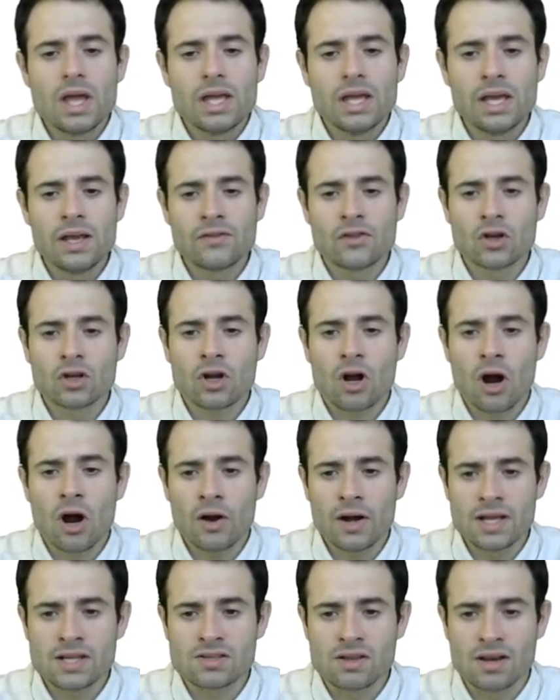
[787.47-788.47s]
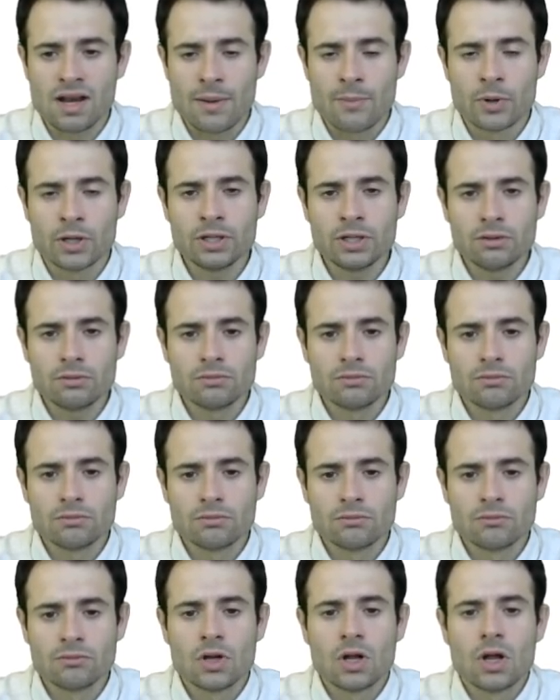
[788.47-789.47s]
If the car is a lemon,
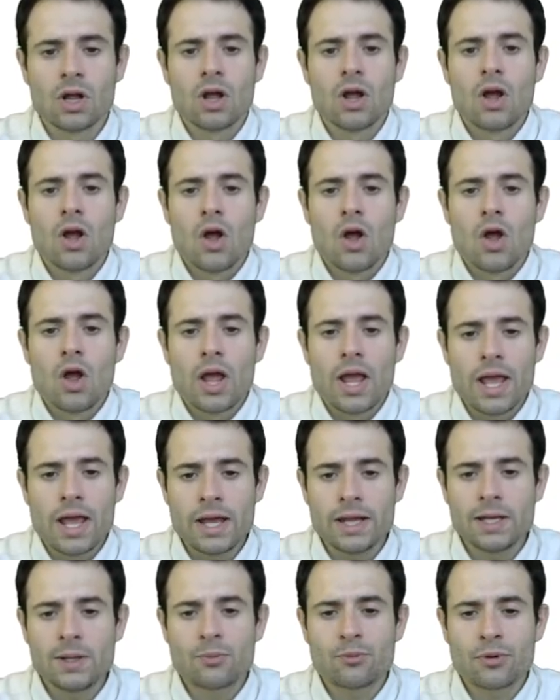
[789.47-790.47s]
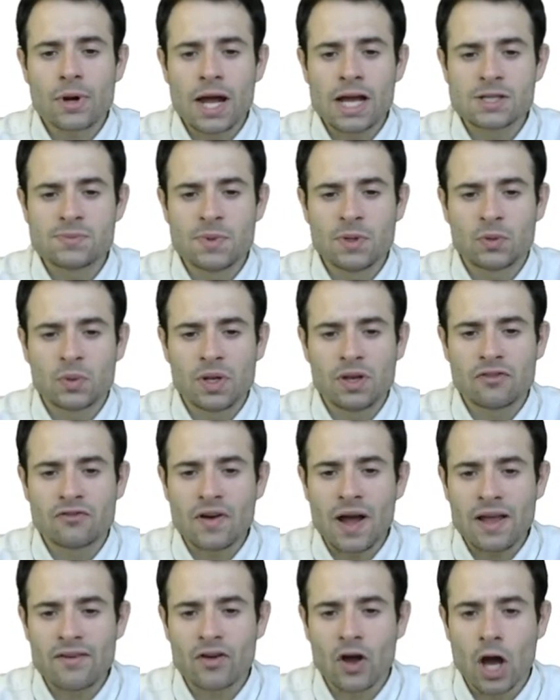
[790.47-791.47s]
any price between
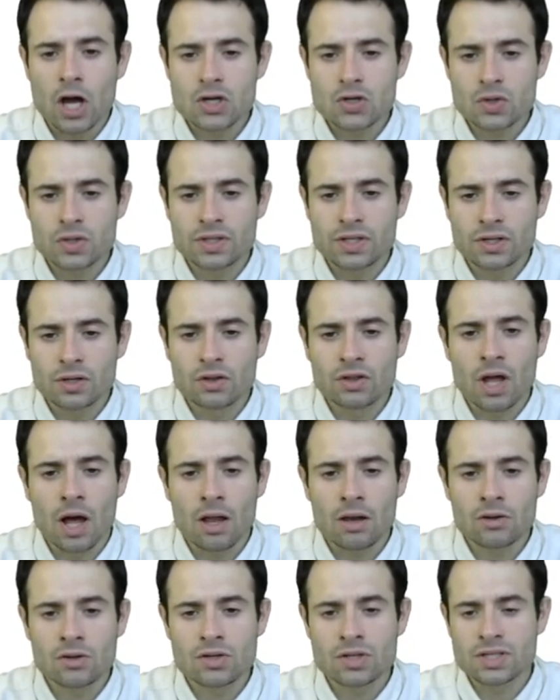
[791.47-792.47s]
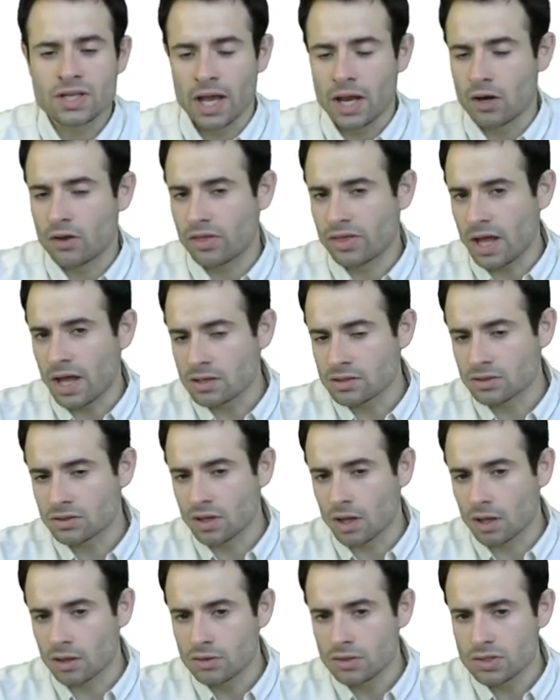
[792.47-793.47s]
$500 and
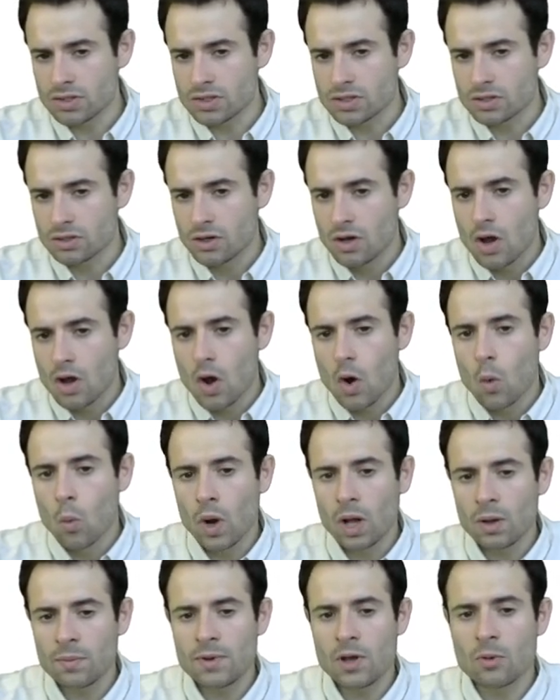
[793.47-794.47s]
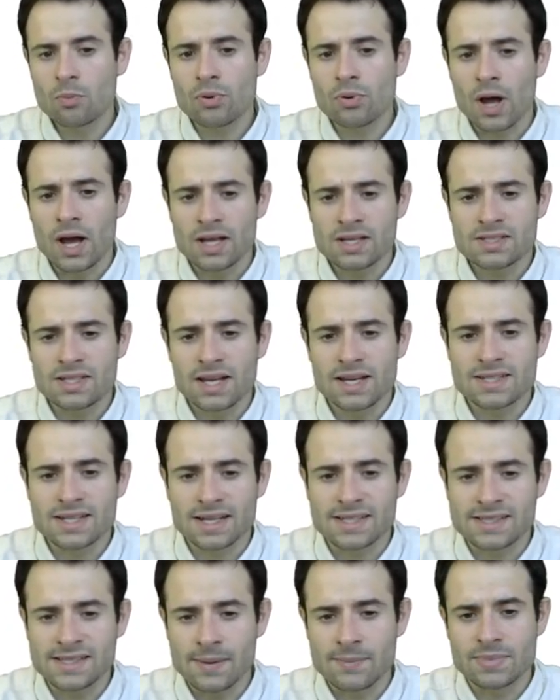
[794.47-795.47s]
$1,000 will be a price that is
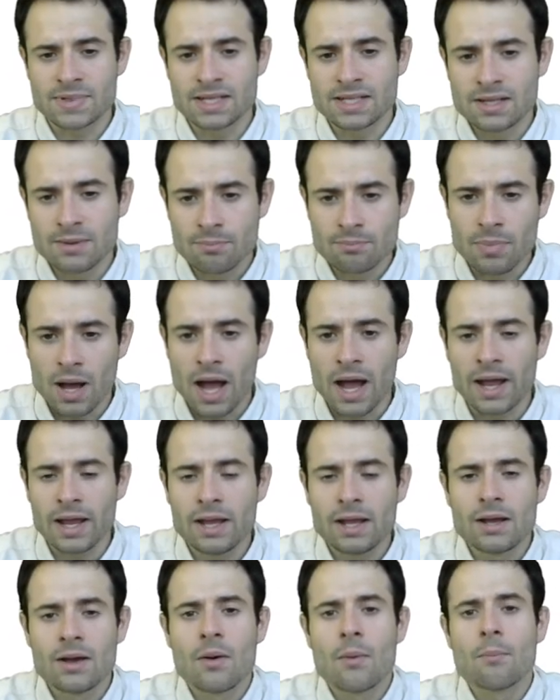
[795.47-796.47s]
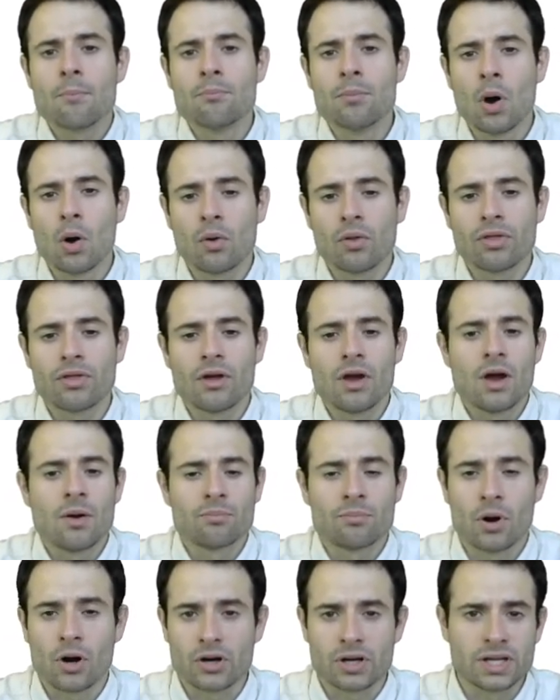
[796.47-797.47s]
accepted by both
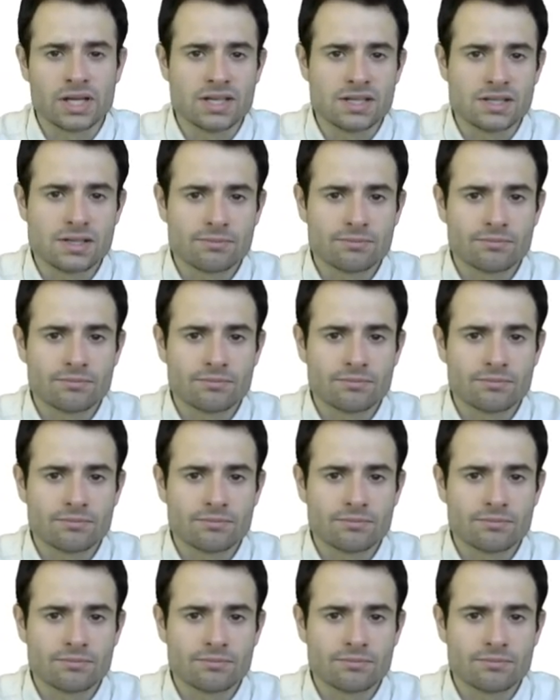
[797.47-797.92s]
parties.